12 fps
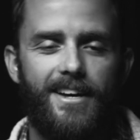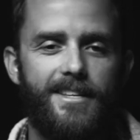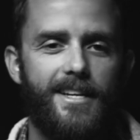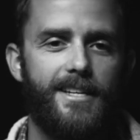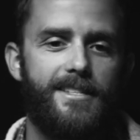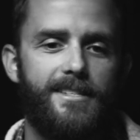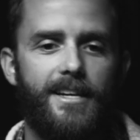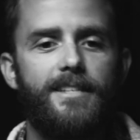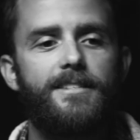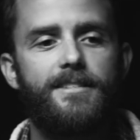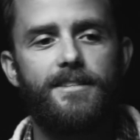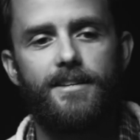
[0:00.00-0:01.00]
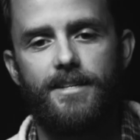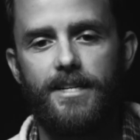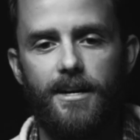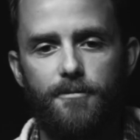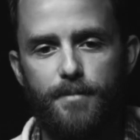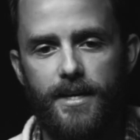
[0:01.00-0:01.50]
I think it's
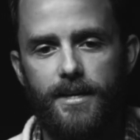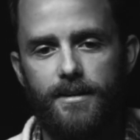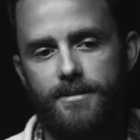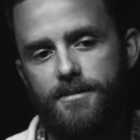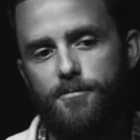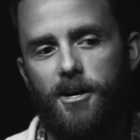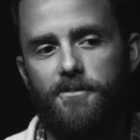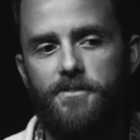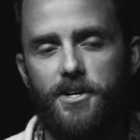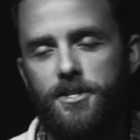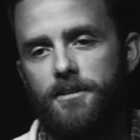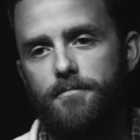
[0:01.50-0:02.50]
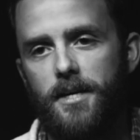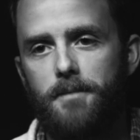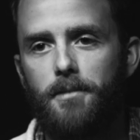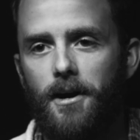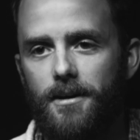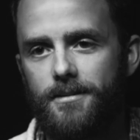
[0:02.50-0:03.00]
being a small fish in a
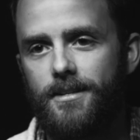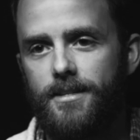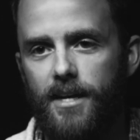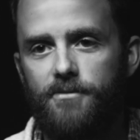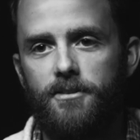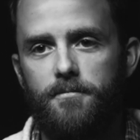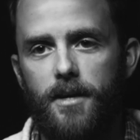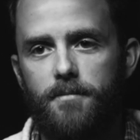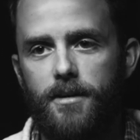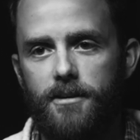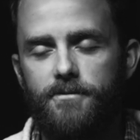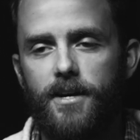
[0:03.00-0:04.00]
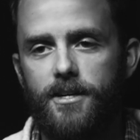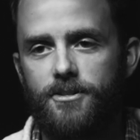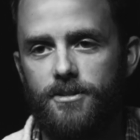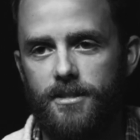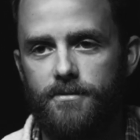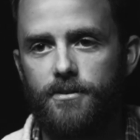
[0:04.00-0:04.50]
big pond can definitely make
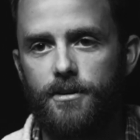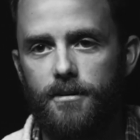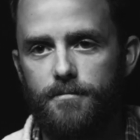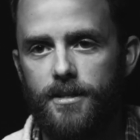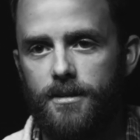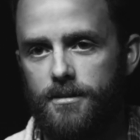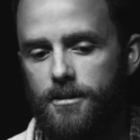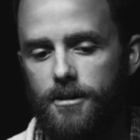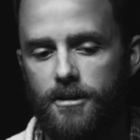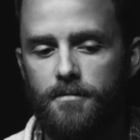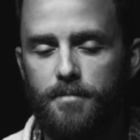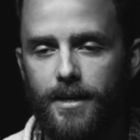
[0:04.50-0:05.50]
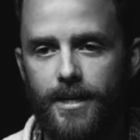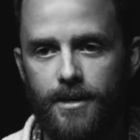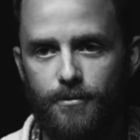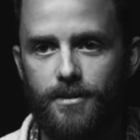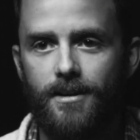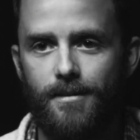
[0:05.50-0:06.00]
manufacturing difficult because you're
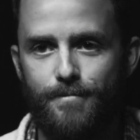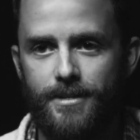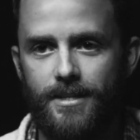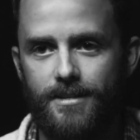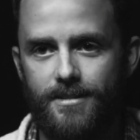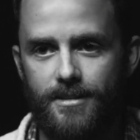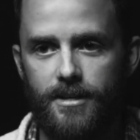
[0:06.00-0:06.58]
competing with companies.